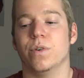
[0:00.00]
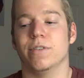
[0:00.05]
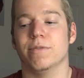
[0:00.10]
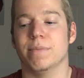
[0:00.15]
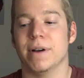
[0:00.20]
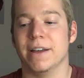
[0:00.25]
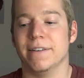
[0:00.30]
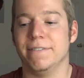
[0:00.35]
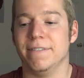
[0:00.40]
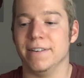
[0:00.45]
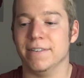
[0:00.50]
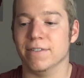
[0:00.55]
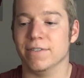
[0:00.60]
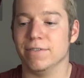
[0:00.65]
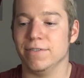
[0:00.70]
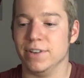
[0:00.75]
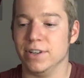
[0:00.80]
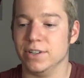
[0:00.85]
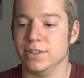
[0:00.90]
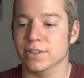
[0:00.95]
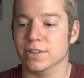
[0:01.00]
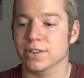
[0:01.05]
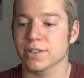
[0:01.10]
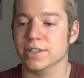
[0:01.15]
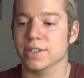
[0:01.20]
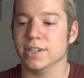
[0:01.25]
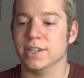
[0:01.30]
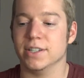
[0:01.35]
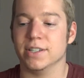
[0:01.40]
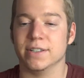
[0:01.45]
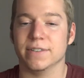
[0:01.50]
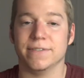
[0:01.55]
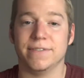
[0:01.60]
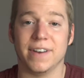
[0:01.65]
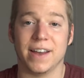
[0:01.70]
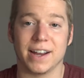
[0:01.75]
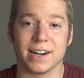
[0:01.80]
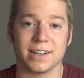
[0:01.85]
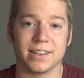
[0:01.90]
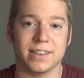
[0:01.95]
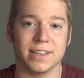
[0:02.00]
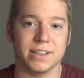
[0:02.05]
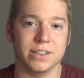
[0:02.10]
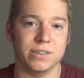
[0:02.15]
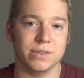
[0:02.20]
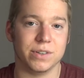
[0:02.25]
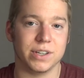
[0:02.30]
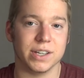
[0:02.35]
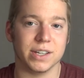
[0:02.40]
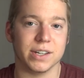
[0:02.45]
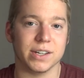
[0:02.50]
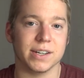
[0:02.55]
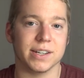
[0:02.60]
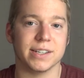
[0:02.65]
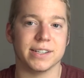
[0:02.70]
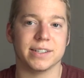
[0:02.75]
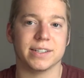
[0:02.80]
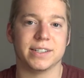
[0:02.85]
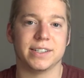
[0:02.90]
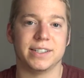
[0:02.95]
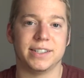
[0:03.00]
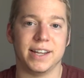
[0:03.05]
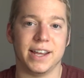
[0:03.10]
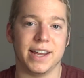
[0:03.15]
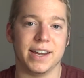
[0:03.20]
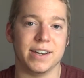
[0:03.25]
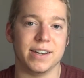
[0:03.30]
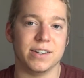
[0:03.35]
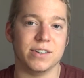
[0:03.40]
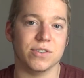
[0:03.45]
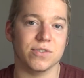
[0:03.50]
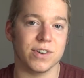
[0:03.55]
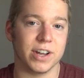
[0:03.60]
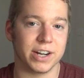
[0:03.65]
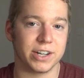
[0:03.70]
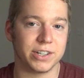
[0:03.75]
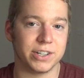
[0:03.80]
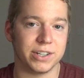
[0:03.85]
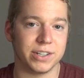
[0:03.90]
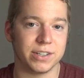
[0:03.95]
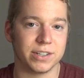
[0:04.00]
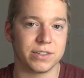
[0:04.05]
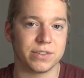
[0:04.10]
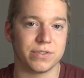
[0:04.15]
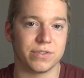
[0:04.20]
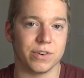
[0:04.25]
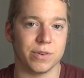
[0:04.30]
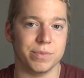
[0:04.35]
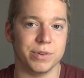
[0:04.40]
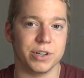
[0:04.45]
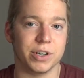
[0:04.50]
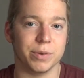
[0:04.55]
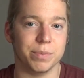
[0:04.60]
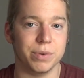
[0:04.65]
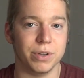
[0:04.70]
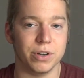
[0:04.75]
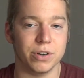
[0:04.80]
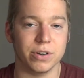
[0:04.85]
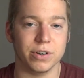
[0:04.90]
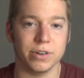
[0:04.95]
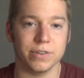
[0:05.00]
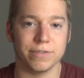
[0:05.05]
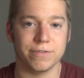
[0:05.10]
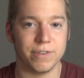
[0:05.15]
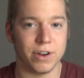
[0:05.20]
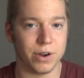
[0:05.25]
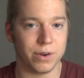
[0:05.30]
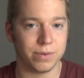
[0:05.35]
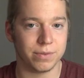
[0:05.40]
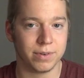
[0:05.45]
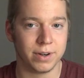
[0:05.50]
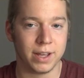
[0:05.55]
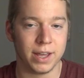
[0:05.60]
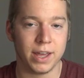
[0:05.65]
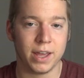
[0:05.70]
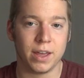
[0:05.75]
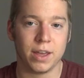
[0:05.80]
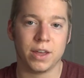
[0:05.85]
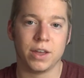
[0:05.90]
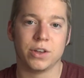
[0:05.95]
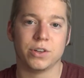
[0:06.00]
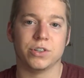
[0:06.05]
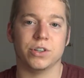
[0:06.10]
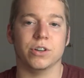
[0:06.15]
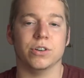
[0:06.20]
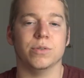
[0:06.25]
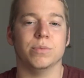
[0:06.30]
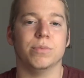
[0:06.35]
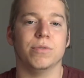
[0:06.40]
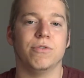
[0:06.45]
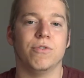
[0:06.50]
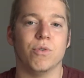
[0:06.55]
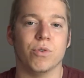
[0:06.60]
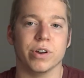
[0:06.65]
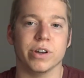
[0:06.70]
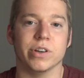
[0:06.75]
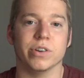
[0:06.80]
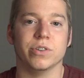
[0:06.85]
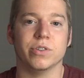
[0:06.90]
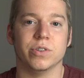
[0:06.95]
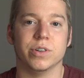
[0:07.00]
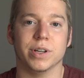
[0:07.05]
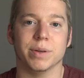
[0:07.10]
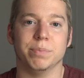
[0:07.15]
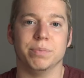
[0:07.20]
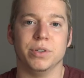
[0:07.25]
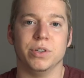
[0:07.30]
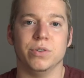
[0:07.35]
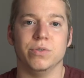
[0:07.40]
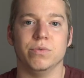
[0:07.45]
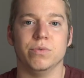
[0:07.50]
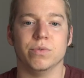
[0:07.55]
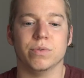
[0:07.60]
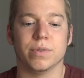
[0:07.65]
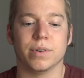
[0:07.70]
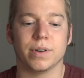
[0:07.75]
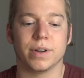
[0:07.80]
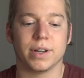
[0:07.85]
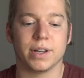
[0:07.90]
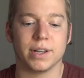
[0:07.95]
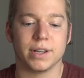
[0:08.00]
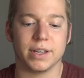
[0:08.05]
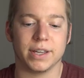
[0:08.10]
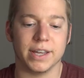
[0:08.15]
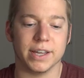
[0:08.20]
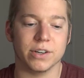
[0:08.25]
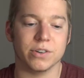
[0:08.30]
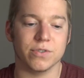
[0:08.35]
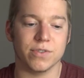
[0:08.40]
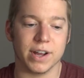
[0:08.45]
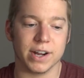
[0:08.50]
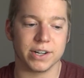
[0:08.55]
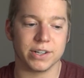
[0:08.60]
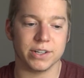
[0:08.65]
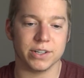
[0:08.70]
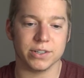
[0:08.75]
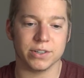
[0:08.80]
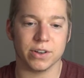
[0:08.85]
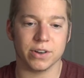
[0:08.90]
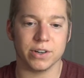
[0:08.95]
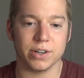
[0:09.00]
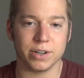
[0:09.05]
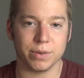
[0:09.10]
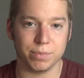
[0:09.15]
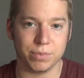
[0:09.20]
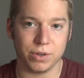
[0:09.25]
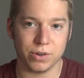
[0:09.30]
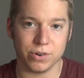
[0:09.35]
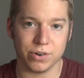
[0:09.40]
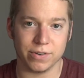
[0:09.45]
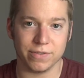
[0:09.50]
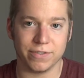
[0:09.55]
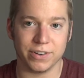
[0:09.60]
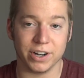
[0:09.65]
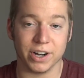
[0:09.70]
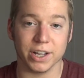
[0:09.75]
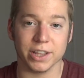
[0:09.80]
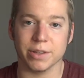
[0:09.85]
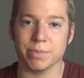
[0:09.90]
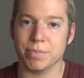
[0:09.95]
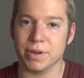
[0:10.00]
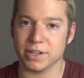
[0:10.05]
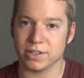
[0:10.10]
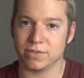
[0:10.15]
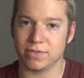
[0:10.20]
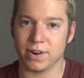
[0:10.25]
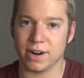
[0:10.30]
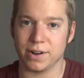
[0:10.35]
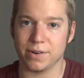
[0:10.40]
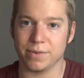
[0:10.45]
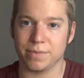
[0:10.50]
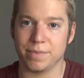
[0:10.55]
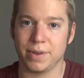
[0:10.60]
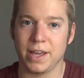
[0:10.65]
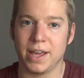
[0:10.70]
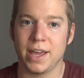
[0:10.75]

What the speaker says: one of my favorite features is the fact that you can send directions from your computer to your phone. So before your trip, you get directions on your computer and figure out the best route.